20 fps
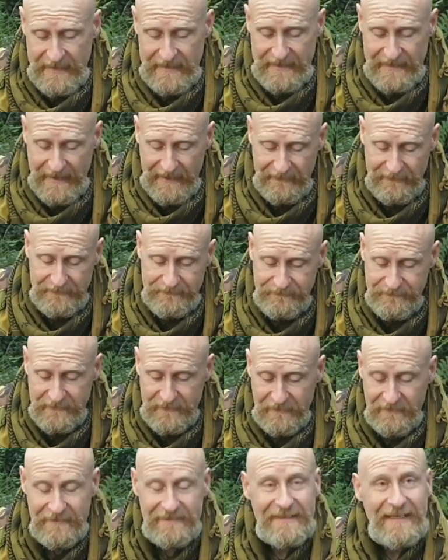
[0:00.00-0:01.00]
Now,
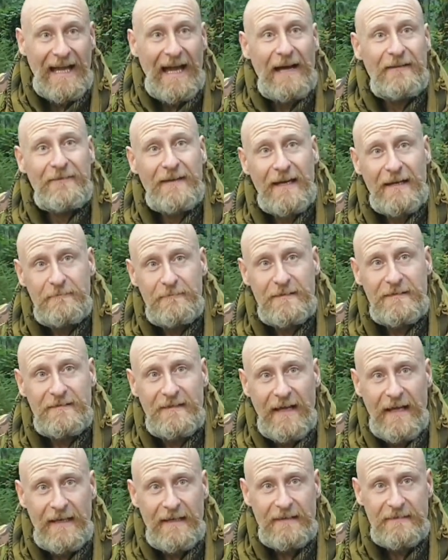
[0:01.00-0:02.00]
there is a caveat with
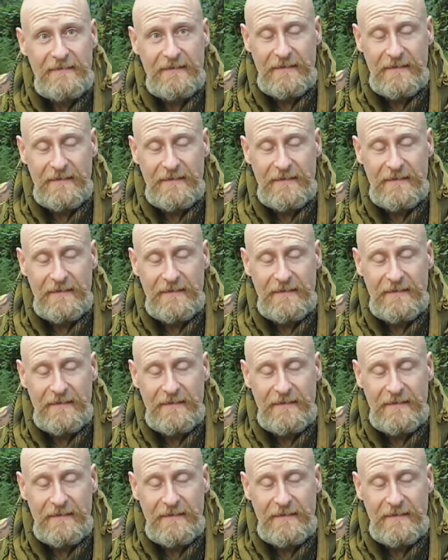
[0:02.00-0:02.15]
stainless,